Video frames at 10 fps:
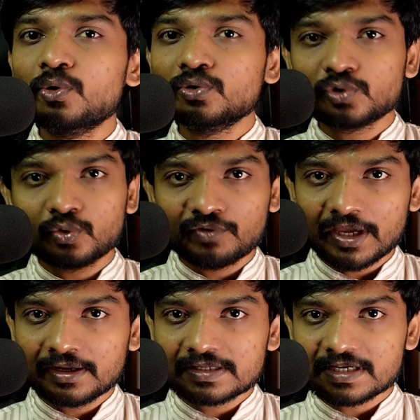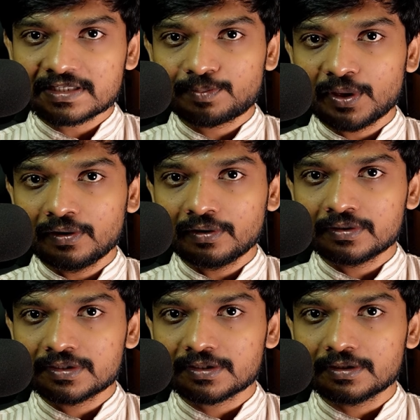we go through various
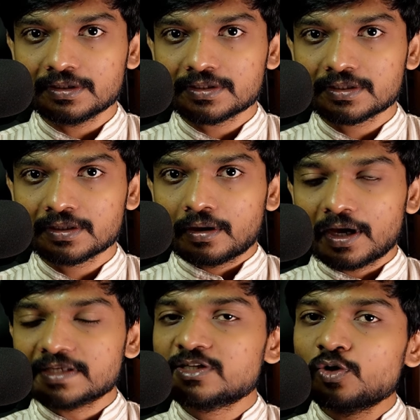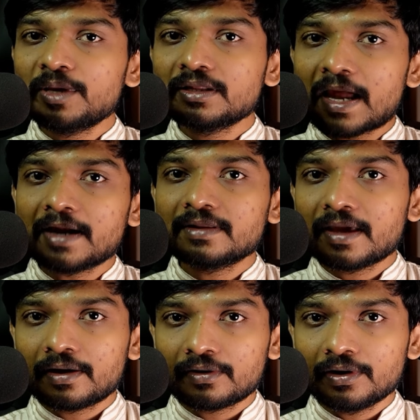experiences, assuming that
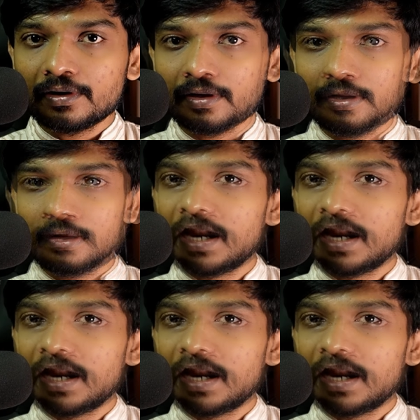they are real.